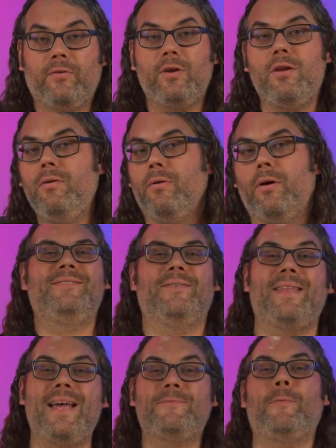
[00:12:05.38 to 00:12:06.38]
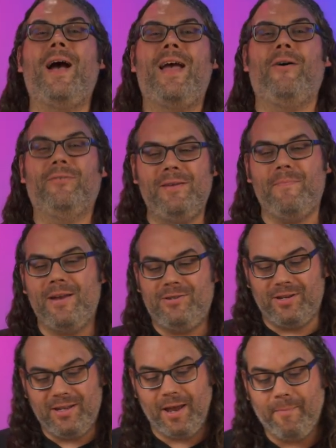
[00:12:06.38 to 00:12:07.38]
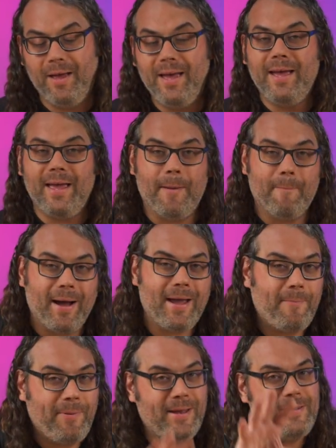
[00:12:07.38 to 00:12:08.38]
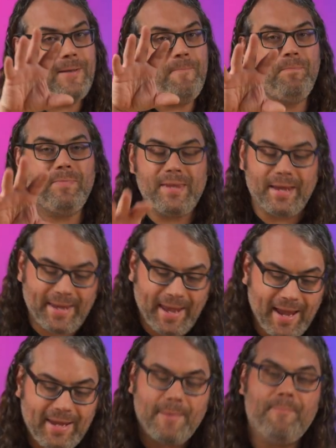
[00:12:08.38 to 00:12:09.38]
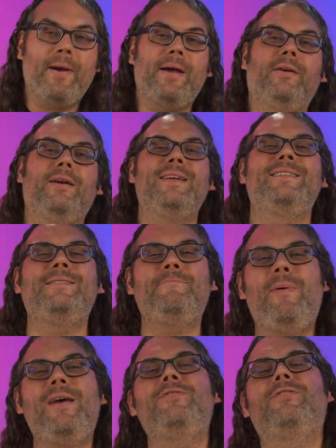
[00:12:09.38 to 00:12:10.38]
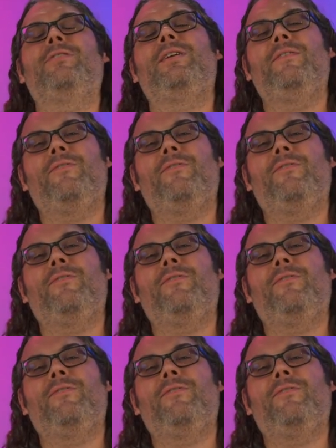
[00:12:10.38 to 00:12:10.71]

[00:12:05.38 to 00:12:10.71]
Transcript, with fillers: for you. So that's why I only mention them. In my opinion, you can't get better, especially